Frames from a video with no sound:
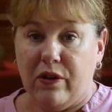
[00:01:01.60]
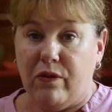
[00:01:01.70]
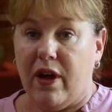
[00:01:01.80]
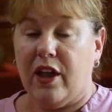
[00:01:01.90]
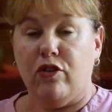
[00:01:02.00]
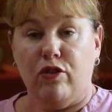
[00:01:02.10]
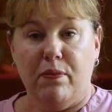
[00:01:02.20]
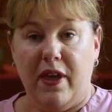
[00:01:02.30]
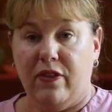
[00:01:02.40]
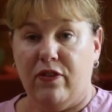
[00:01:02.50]
and write, do
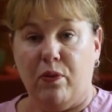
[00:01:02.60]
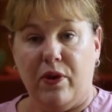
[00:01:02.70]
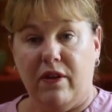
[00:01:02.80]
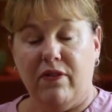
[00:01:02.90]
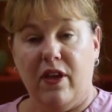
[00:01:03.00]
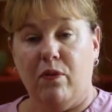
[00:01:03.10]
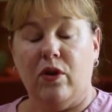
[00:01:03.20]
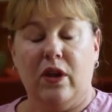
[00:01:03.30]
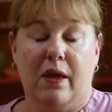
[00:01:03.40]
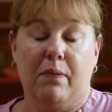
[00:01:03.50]
maths, whatever they
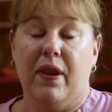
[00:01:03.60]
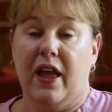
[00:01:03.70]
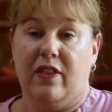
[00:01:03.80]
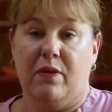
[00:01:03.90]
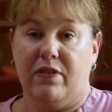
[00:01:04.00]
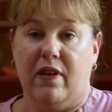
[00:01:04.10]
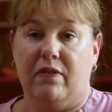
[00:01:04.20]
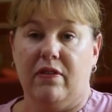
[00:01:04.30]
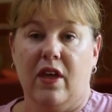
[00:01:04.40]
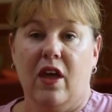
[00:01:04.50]
were applying
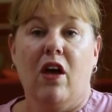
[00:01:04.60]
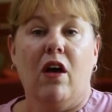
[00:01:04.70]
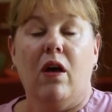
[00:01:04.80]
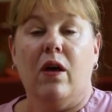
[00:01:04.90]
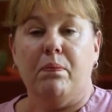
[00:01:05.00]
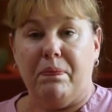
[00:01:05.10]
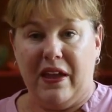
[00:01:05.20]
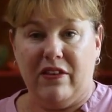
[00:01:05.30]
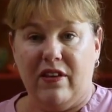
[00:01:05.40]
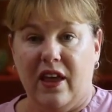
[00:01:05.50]
themselves,
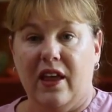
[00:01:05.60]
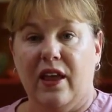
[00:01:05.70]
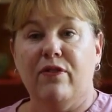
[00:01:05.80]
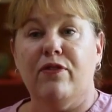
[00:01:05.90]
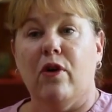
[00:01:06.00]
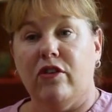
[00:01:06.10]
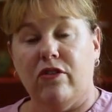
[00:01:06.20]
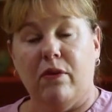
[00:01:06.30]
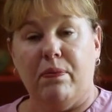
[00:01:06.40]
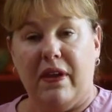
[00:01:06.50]
better, if
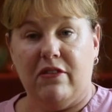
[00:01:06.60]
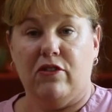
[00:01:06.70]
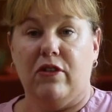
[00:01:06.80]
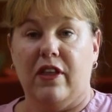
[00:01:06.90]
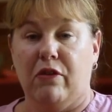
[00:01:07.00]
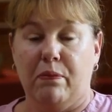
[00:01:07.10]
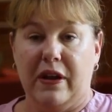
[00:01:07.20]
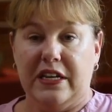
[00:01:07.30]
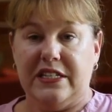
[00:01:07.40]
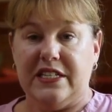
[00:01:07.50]
not the best to their
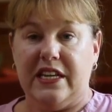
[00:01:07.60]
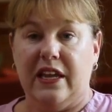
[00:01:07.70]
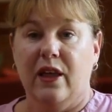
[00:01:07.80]
ability.